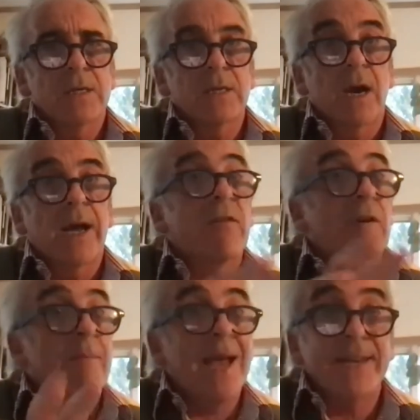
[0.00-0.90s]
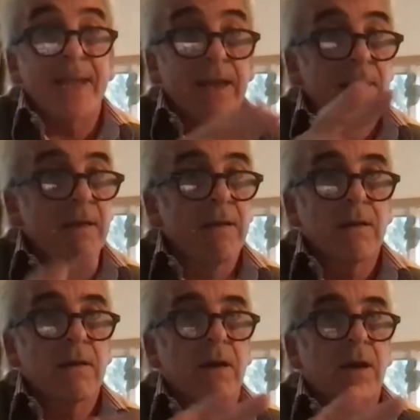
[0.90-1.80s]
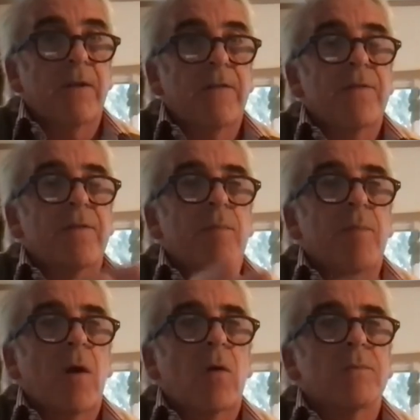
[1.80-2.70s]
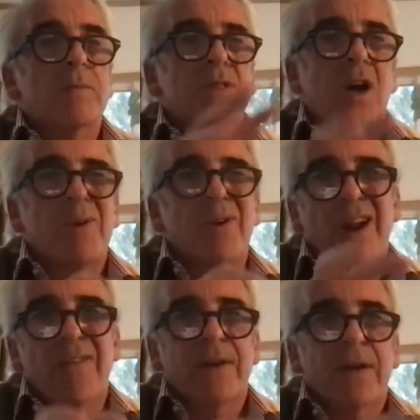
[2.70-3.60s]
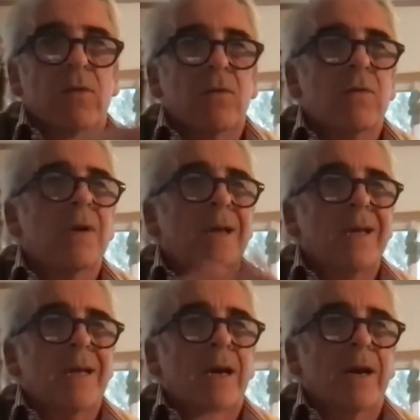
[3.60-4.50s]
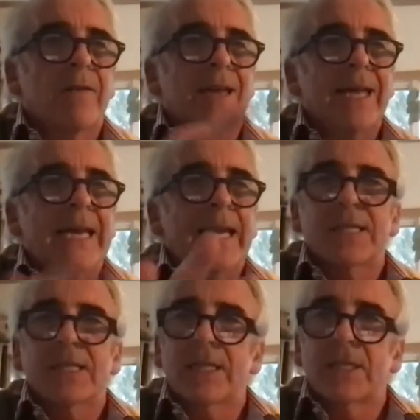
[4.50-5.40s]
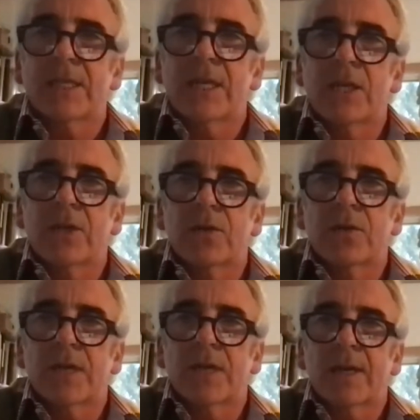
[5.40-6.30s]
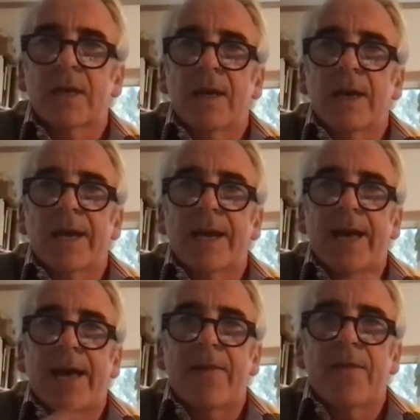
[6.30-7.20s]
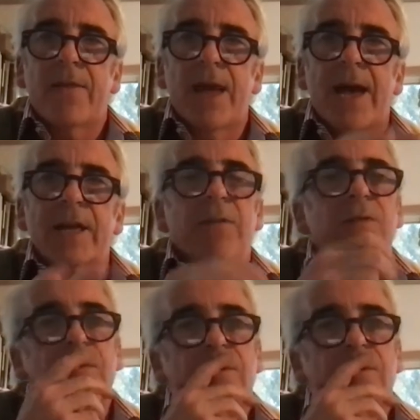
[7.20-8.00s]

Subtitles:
diagrammatic kind of poems, typographical kind of elasticity you're using, and how you